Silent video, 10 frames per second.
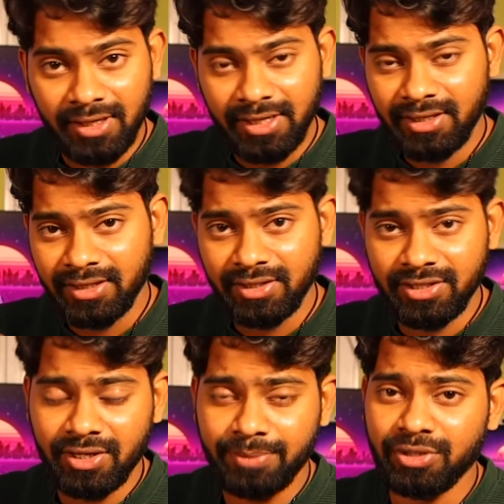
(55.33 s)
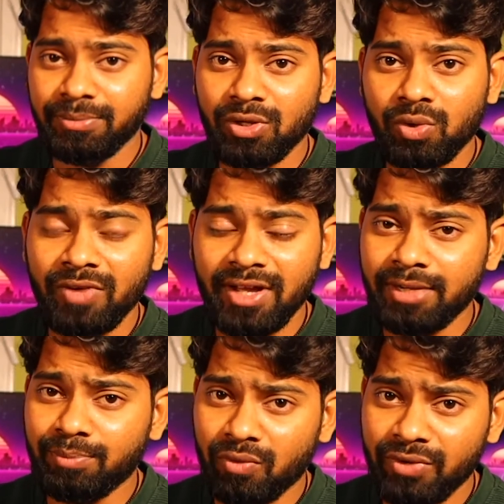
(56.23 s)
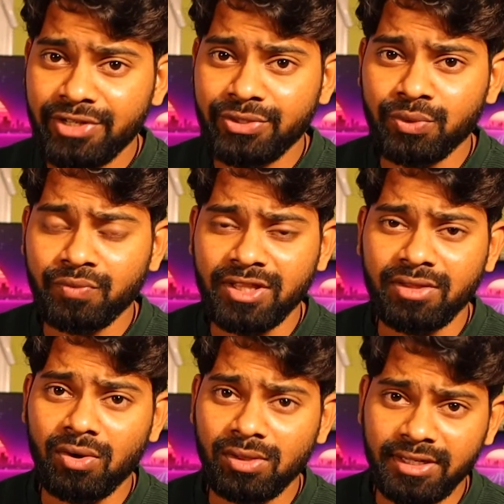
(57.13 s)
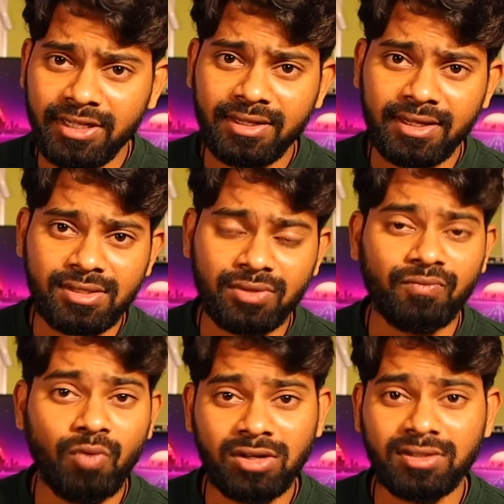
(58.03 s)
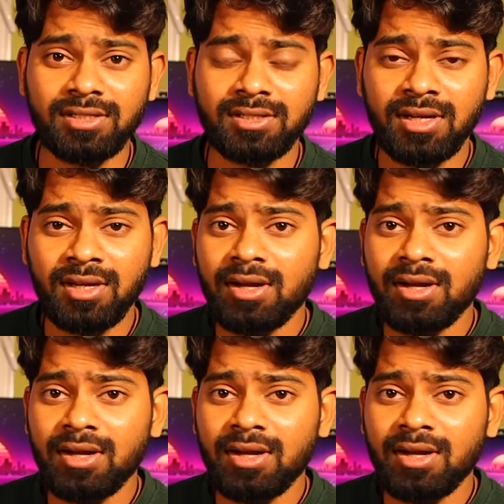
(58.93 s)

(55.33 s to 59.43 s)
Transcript: link in the description below where it provides you with all the details of what this